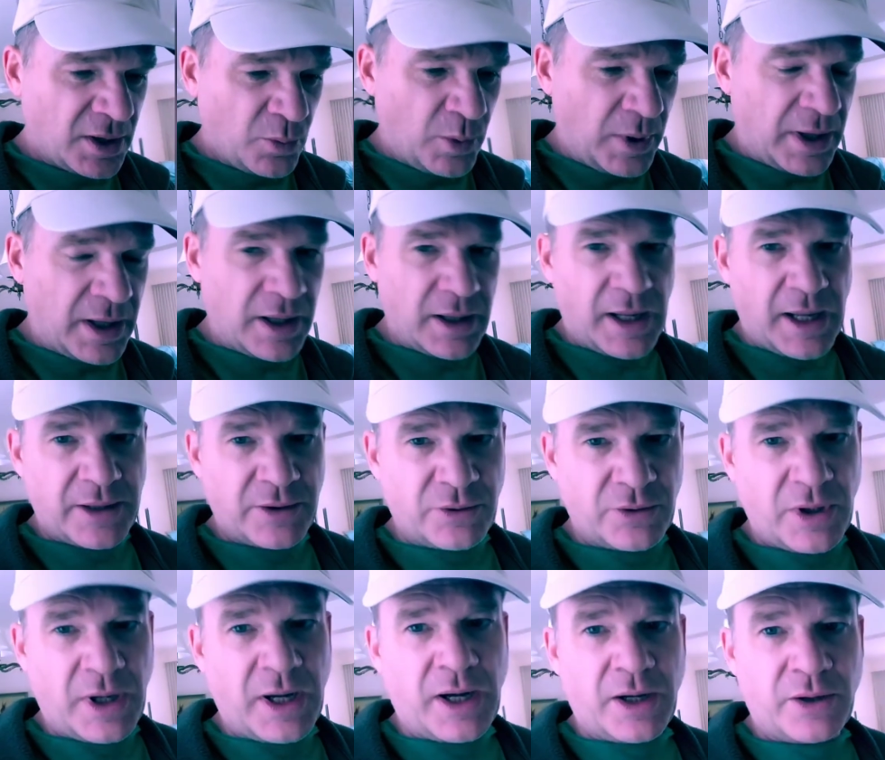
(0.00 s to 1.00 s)
Well, I don't
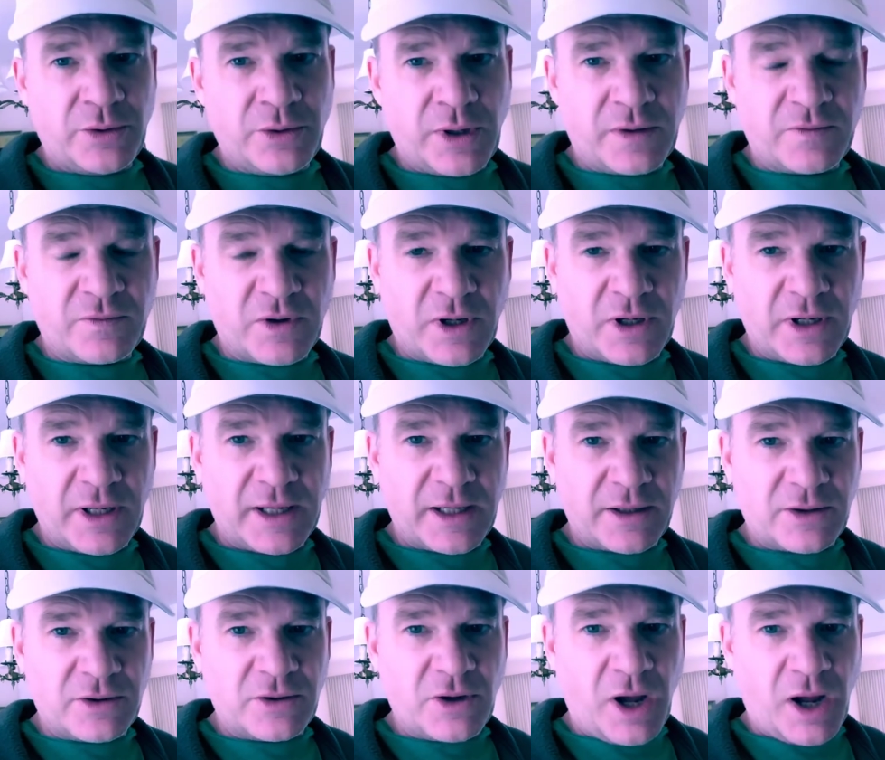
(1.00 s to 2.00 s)
know how you're ever going to get
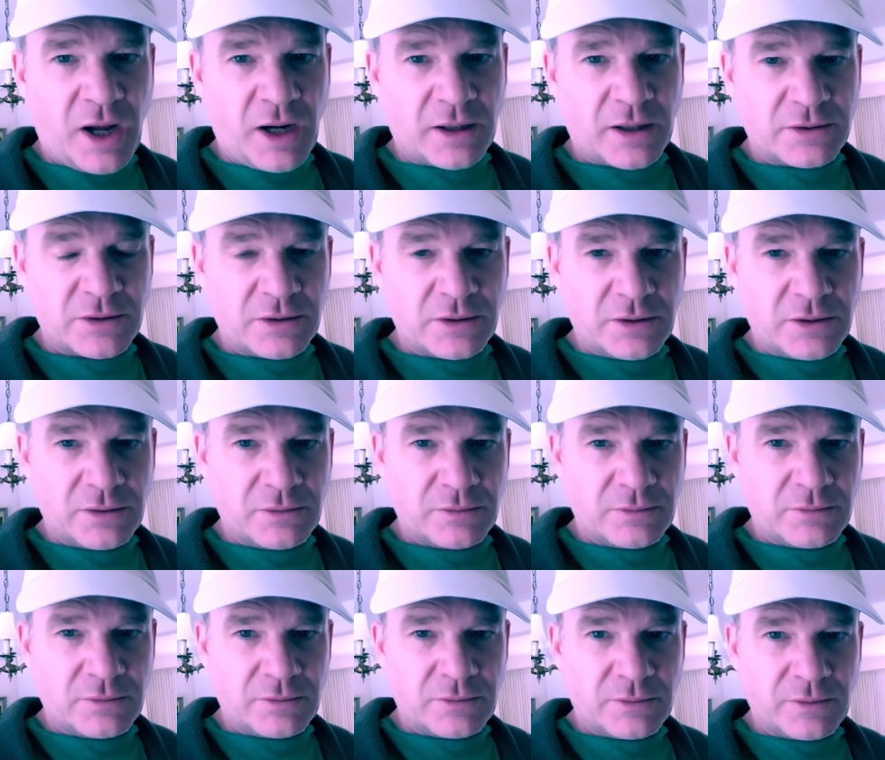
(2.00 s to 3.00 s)
a dog to
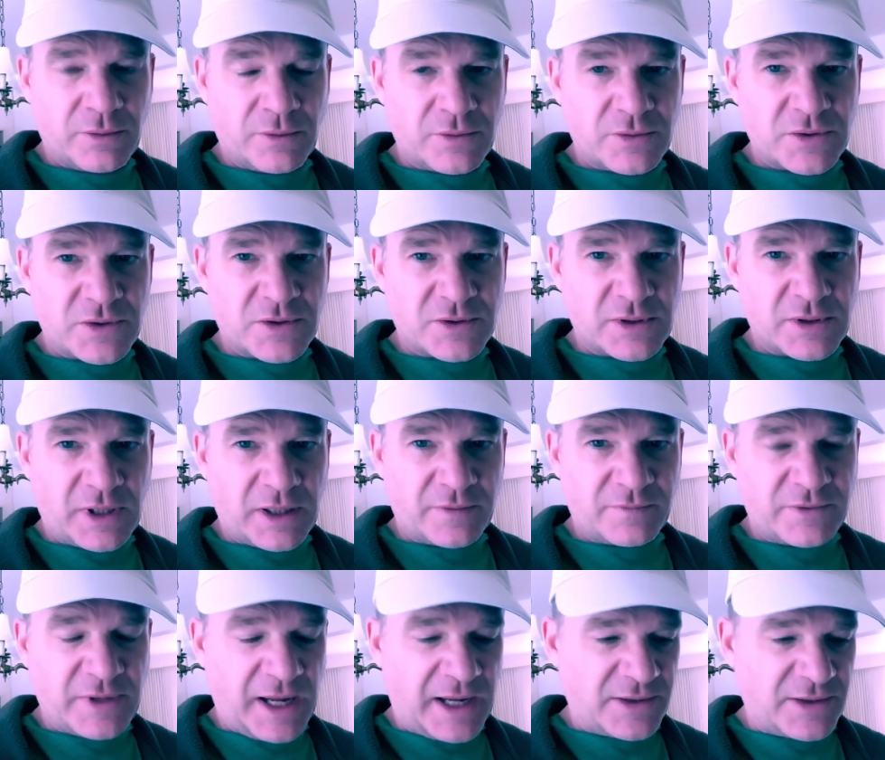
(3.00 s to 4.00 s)
do those kind
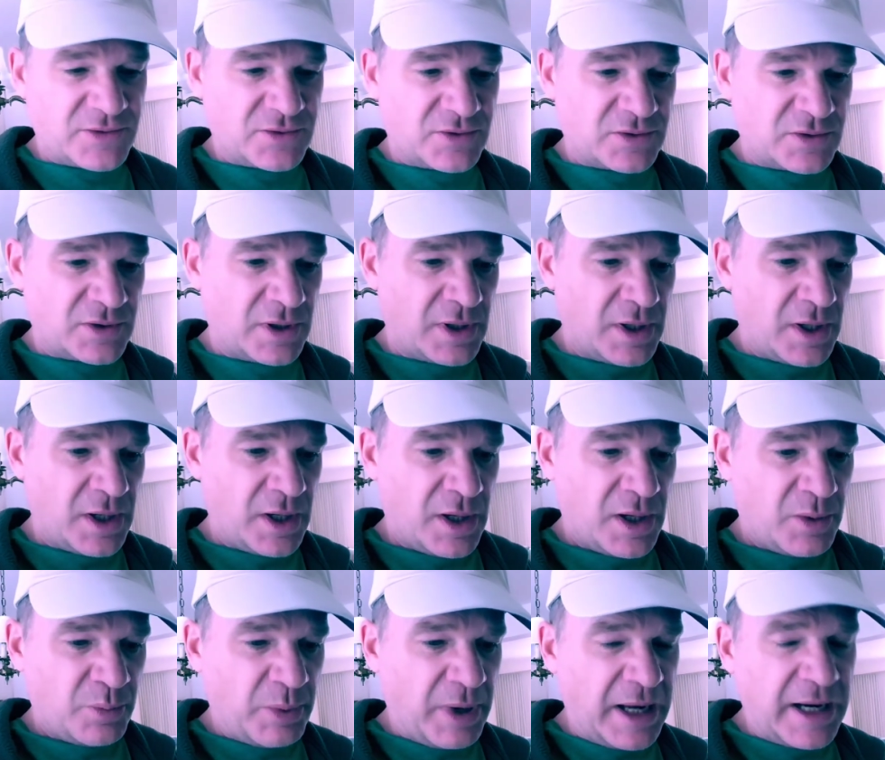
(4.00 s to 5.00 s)
of tests,
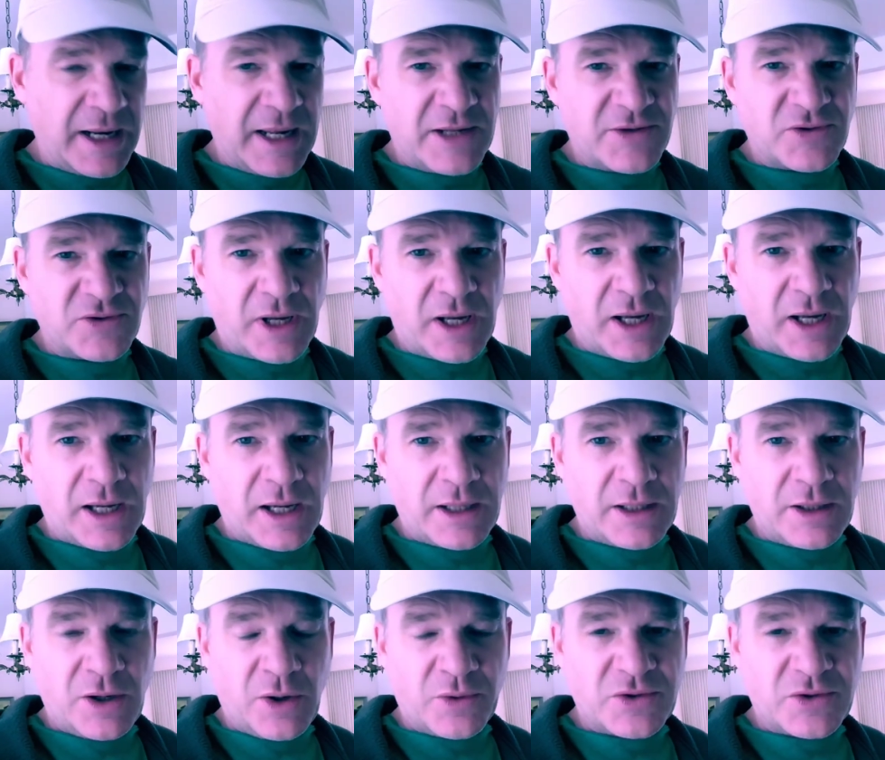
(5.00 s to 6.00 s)
but that's
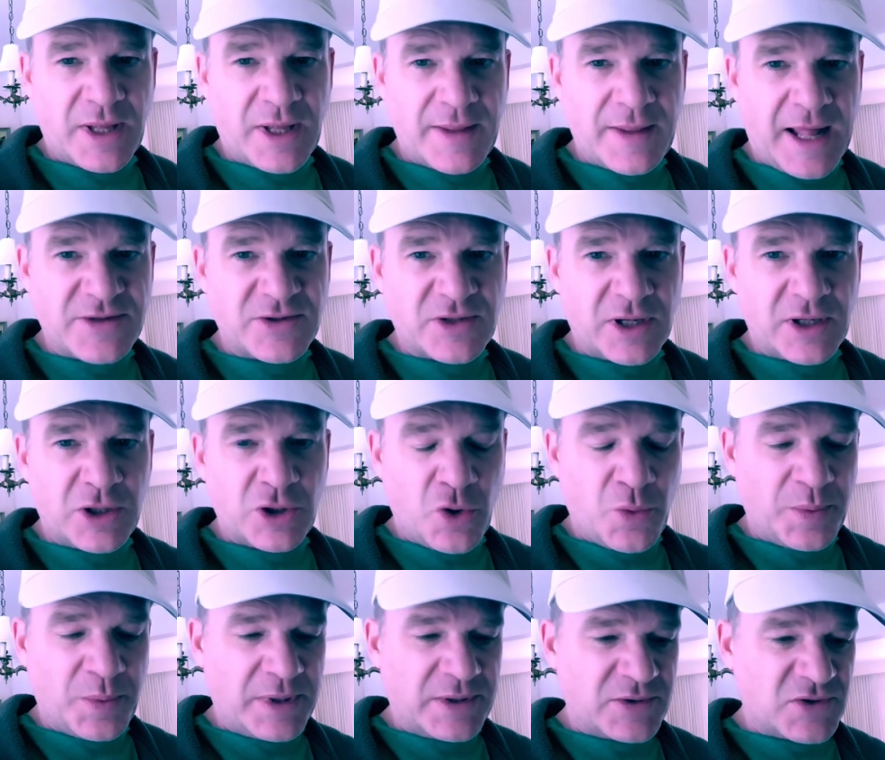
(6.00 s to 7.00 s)
a
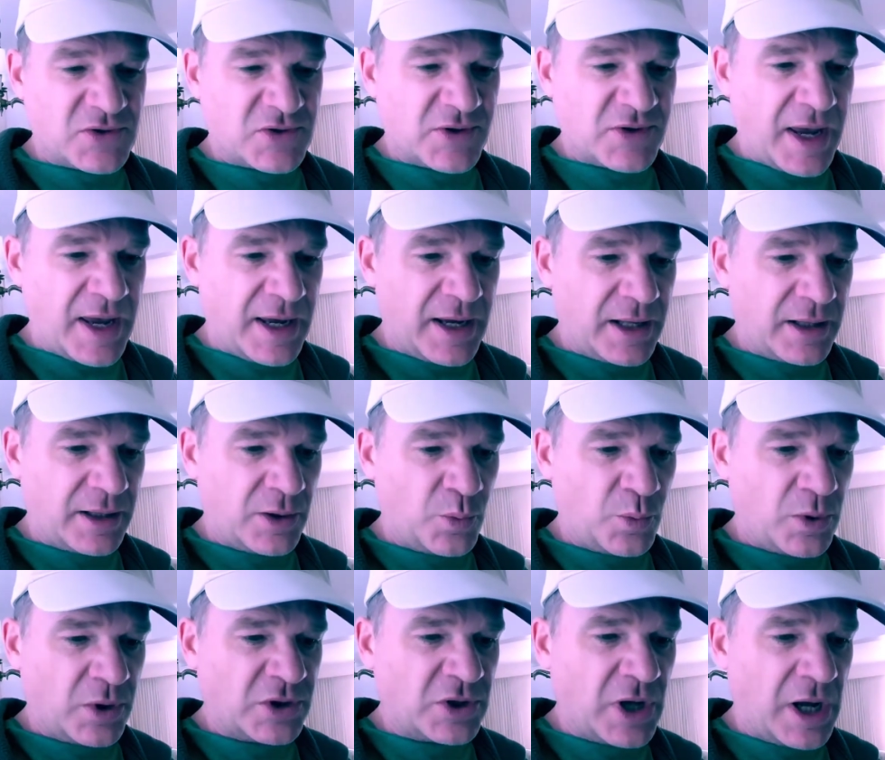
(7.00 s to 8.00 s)
human scale, and
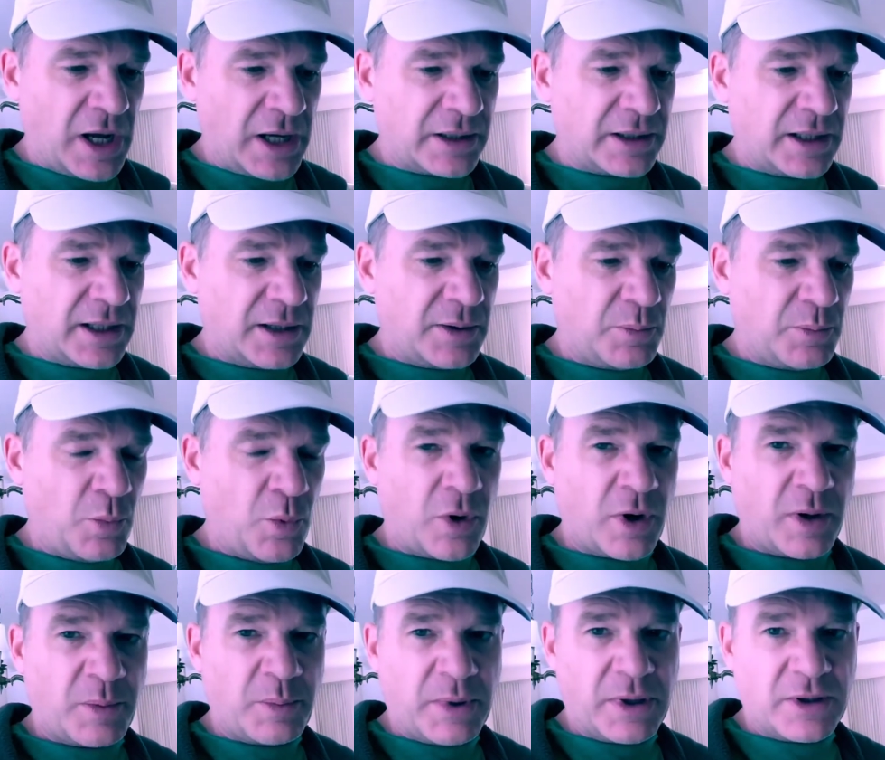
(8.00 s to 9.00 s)
we're talking
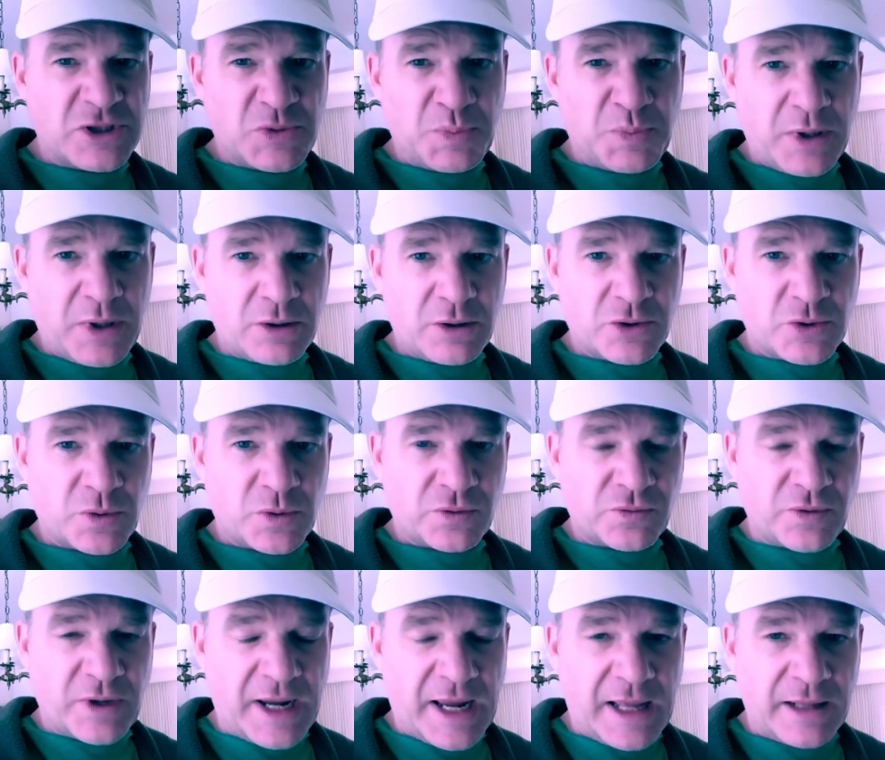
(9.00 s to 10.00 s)
more about spiritual
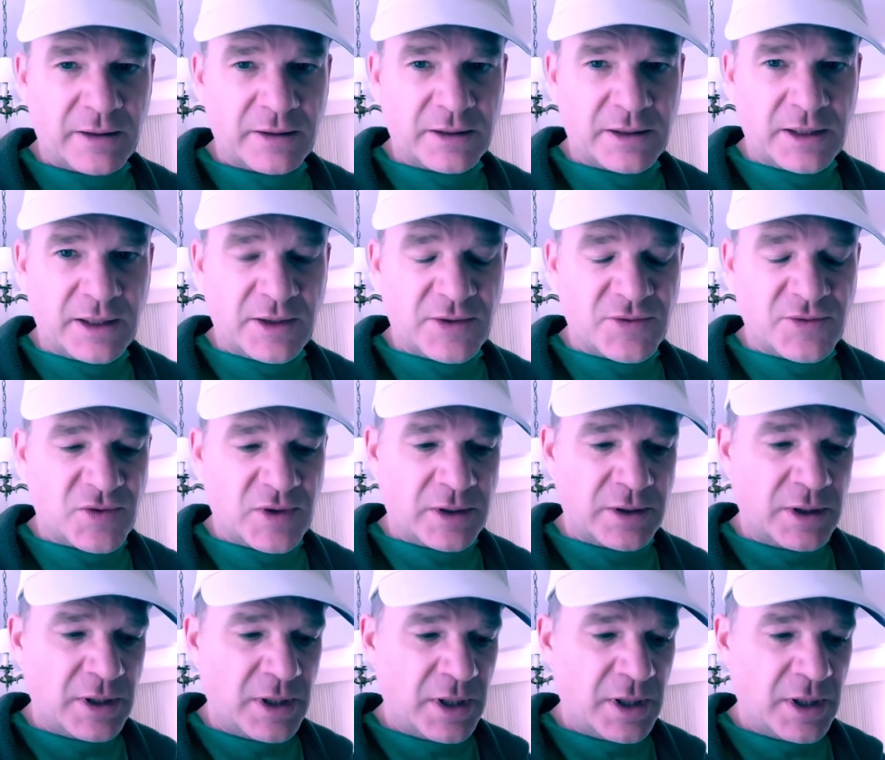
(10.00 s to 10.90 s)
realities than,